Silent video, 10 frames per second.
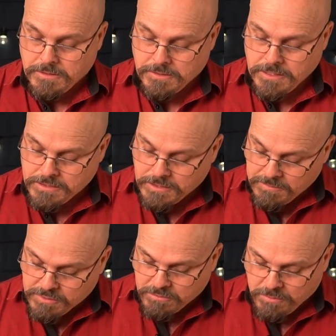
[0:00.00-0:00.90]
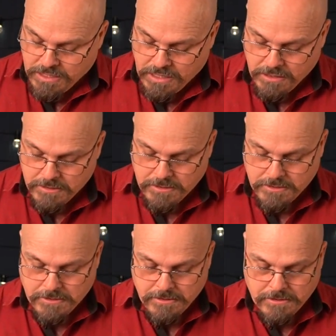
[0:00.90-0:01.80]
There seems to be
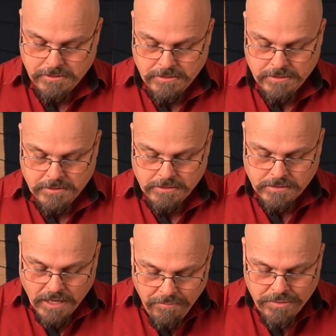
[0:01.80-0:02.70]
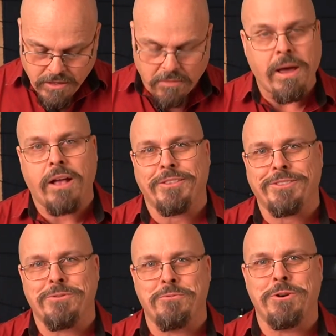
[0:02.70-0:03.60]
something about
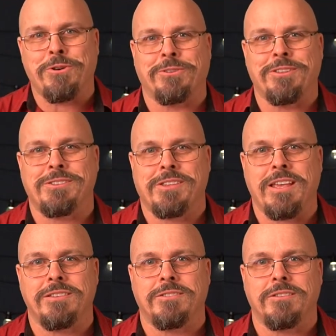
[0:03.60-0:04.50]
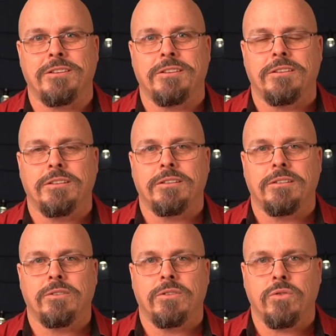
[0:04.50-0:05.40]
the world that says
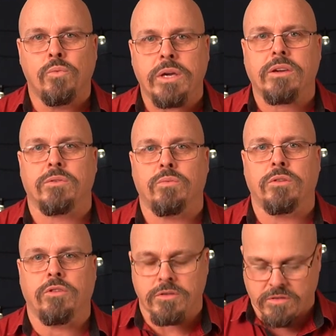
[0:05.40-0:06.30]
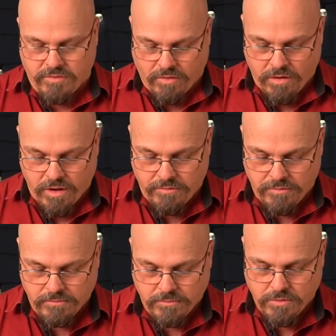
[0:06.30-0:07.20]
the wicked will not survive.
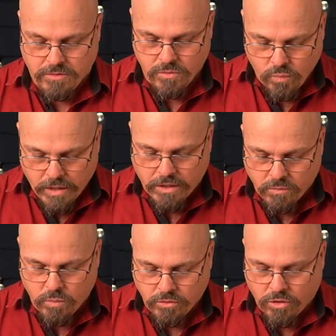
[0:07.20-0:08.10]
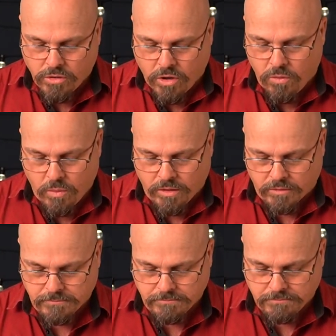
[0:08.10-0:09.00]
The wicked will not go well.